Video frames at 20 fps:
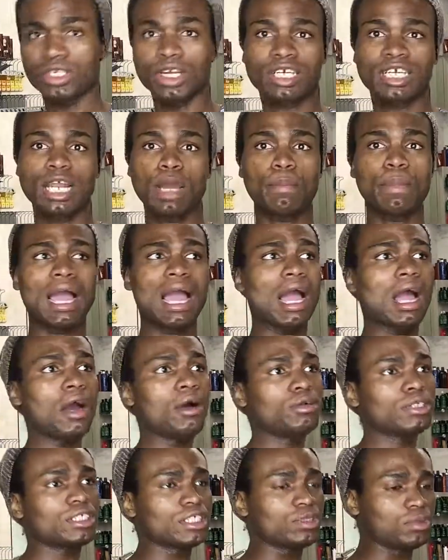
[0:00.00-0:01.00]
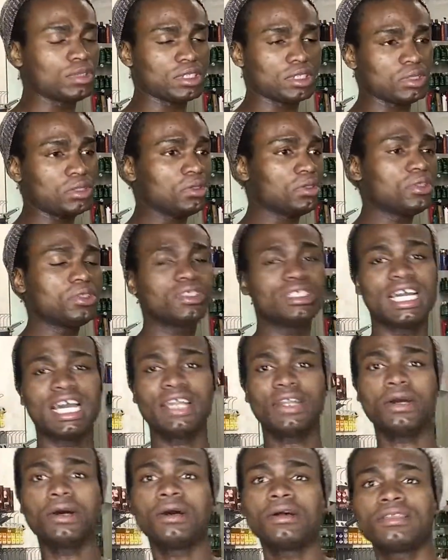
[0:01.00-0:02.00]
talking about how she was nude
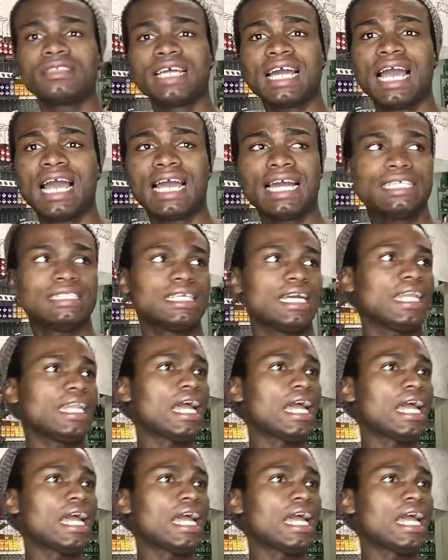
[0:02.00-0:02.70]
and all that,